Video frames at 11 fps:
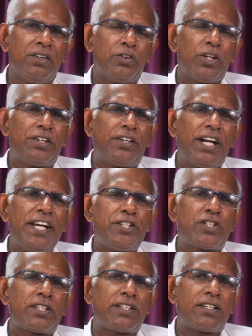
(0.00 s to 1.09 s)
The great
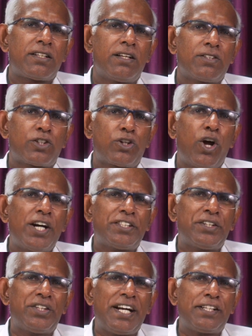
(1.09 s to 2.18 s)

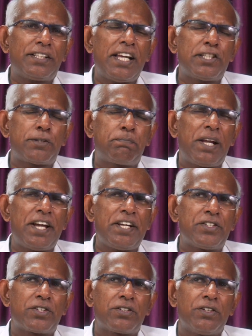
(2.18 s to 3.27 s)
slaughter that takes
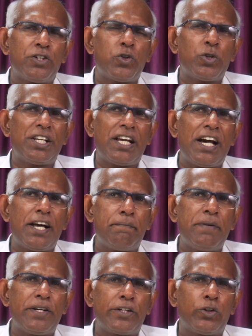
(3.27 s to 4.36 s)
place during
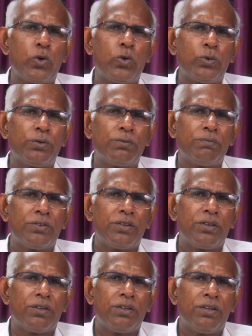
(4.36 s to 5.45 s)
Armageddon.
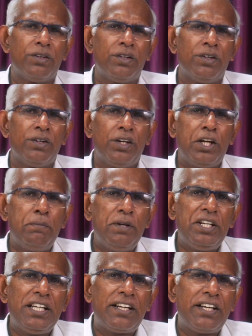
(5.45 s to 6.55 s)

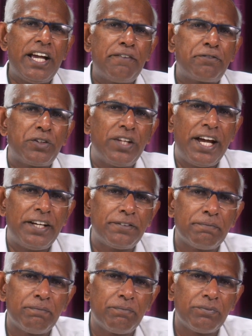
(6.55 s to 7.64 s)
Immediately after
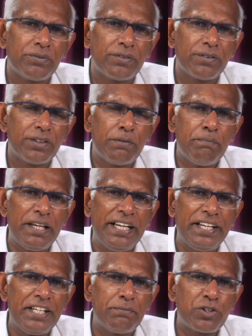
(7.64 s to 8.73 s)
that, the
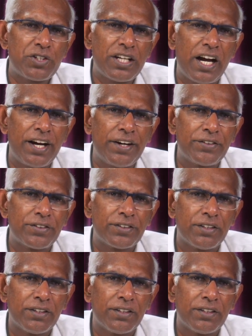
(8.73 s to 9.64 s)
millennium starts.